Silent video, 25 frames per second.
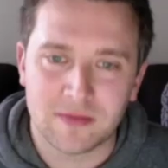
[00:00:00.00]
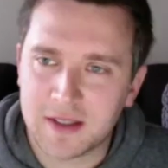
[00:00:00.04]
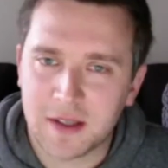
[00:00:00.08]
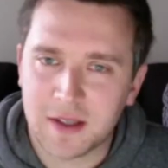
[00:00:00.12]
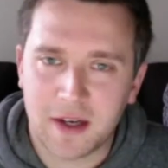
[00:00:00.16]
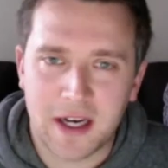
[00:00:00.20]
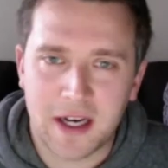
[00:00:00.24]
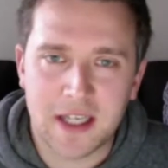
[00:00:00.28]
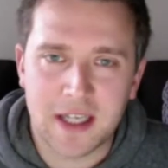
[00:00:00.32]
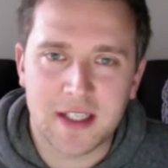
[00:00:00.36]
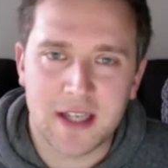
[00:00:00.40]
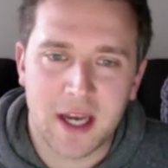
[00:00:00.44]

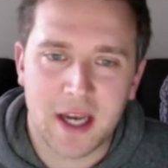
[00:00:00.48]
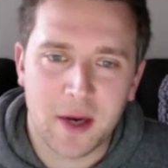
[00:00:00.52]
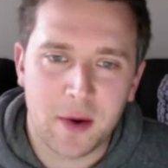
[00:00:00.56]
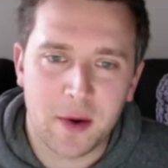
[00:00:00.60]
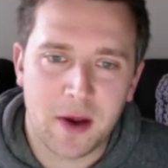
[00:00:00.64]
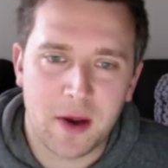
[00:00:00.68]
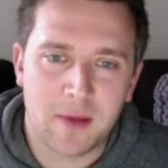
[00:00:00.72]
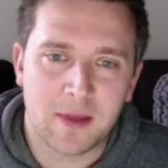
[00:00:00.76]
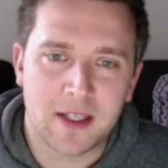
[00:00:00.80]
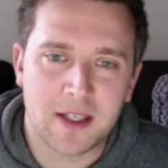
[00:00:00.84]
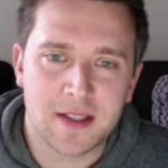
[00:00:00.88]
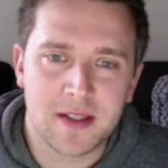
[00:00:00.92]
a great
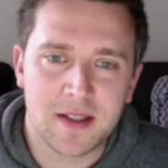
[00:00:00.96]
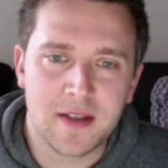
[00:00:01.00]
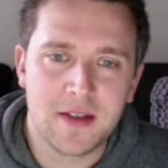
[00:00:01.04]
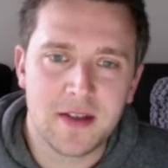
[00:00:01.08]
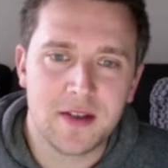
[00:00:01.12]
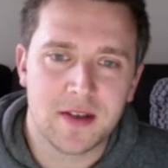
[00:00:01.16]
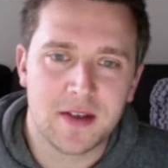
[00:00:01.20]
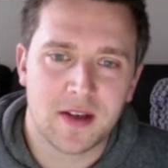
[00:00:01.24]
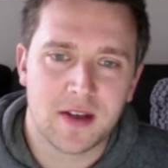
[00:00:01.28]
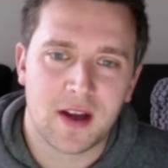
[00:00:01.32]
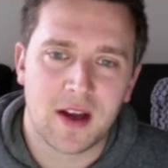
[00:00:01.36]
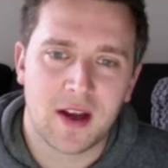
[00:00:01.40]
takeaway
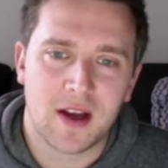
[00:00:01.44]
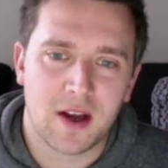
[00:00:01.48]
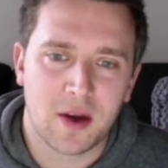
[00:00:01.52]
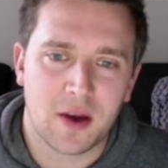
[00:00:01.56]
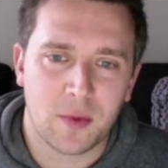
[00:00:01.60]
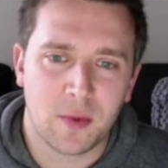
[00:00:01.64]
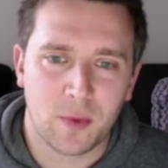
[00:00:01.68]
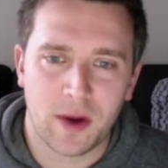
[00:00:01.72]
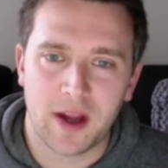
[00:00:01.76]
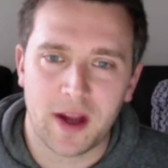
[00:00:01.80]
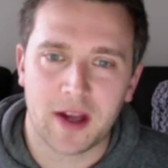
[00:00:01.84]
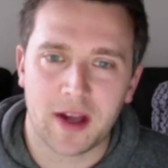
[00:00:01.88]
message.
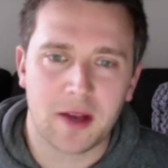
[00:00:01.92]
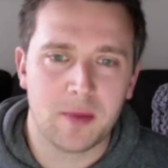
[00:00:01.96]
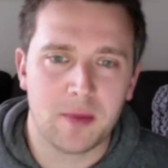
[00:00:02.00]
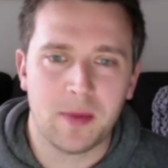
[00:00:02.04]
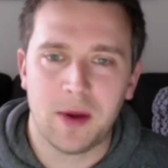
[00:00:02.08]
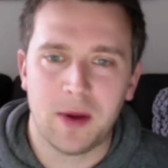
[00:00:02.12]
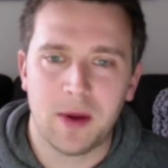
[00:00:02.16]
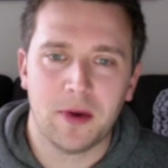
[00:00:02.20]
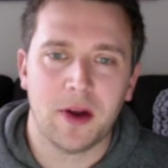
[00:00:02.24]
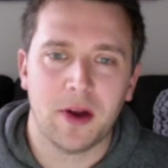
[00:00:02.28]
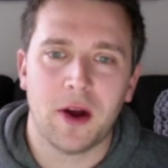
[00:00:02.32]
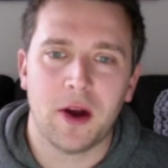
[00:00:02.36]
Where
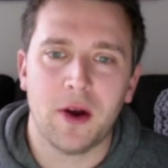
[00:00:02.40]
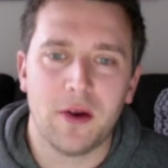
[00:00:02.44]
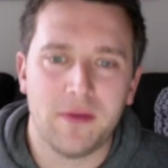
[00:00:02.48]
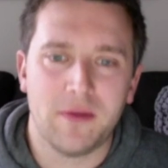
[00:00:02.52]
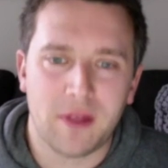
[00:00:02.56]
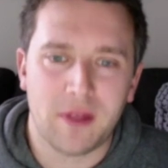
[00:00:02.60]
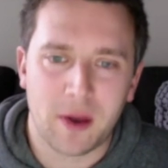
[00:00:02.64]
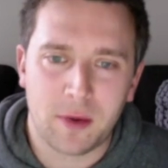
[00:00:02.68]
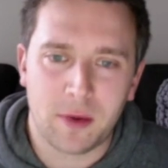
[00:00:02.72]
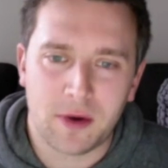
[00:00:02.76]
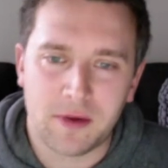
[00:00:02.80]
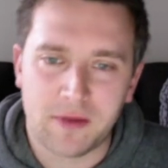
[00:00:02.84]
can people go
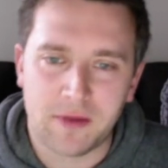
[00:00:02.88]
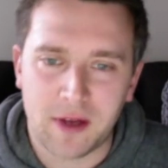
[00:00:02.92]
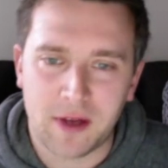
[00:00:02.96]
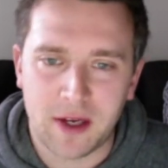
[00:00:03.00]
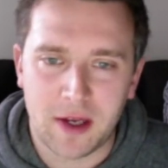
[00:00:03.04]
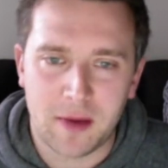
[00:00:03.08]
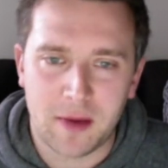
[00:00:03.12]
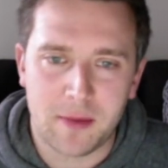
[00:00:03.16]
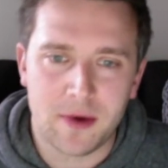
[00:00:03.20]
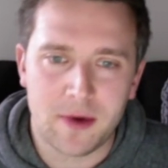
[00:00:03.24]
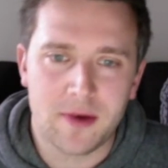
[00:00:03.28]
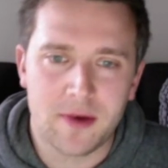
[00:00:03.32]
if they want to
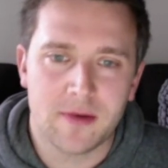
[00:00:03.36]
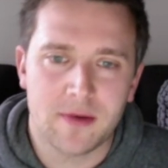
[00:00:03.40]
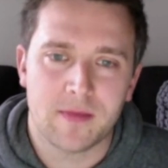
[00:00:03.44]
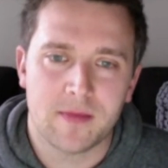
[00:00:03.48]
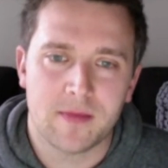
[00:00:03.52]
find out more?